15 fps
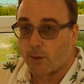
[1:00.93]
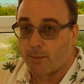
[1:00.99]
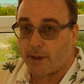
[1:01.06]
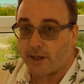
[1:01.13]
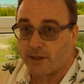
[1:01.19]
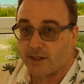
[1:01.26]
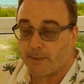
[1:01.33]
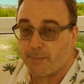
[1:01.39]
4
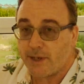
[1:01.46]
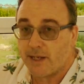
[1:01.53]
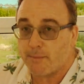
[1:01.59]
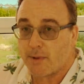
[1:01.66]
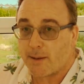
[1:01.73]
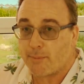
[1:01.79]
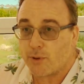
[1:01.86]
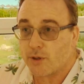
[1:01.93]
players is a B in
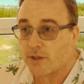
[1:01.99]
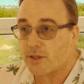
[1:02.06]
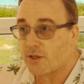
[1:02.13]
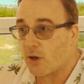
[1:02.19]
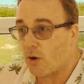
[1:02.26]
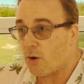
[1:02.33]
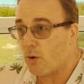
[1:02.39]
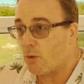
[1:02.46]
my book,
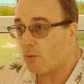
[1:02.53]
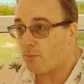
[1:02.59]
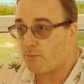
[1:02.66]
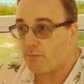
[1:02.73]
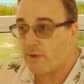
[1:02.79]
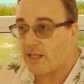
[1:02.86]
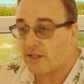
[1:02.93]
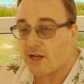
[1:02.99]
so
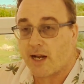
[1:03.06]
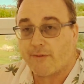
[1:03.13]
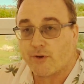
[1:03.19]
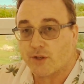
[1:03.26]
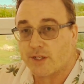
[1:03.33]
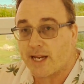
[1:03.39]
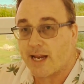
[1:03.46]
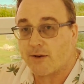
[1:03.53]
it's kind of
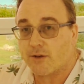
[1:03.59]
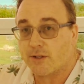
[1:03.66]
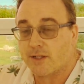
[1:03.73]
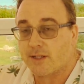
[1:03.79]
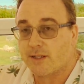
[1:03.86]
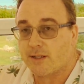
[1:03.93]
your standard